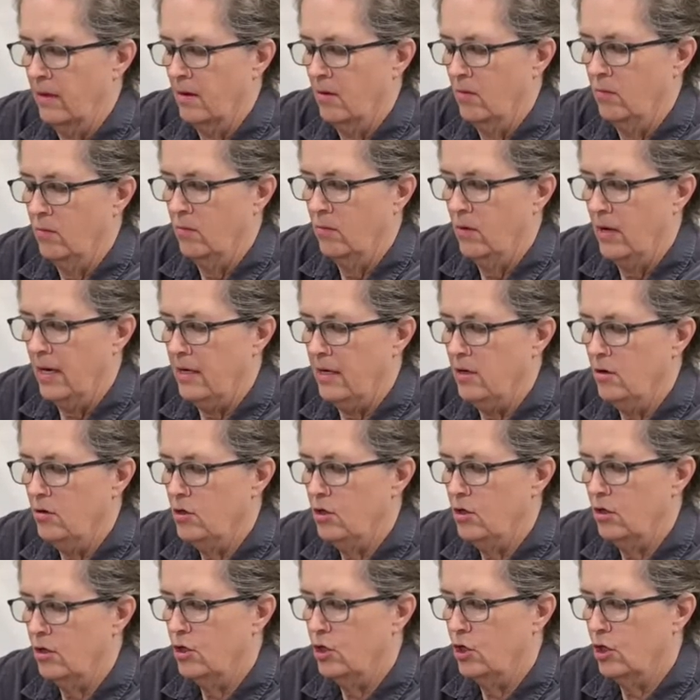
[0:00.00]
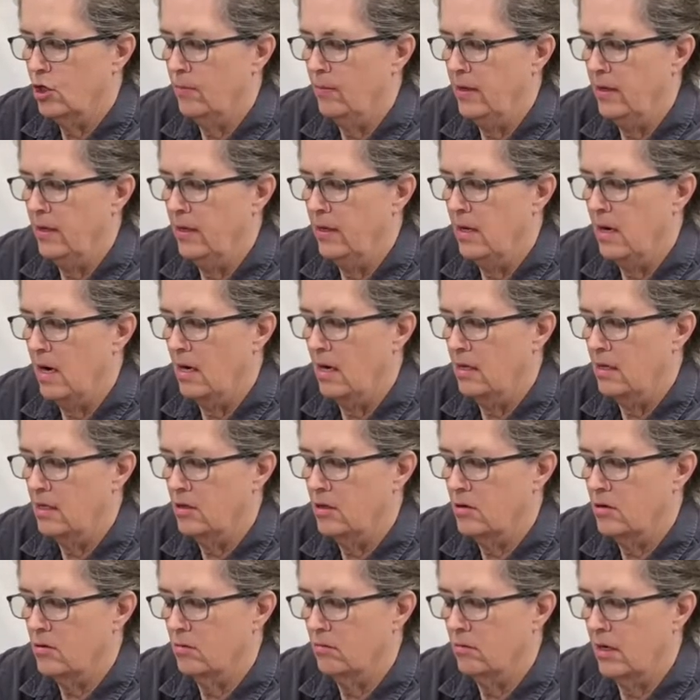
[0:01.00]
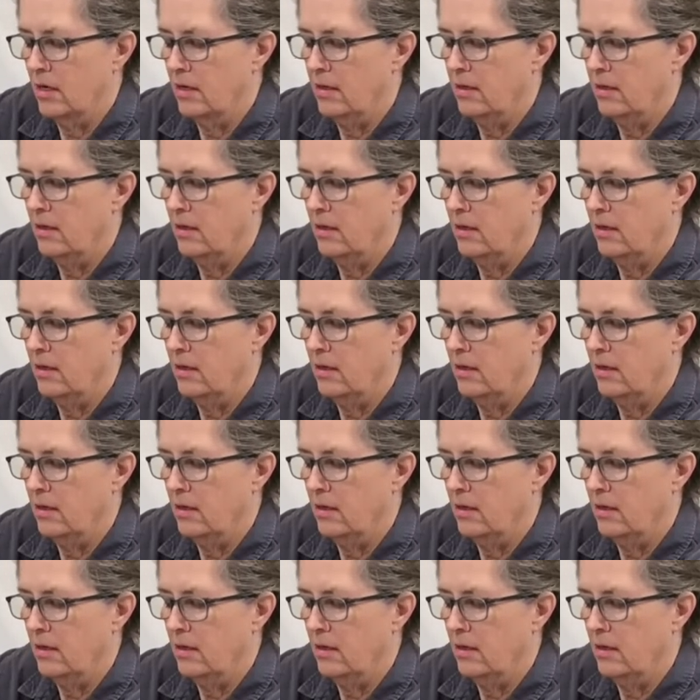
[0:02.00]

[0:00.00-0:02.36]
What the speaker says: Ray, you took German in high school, right?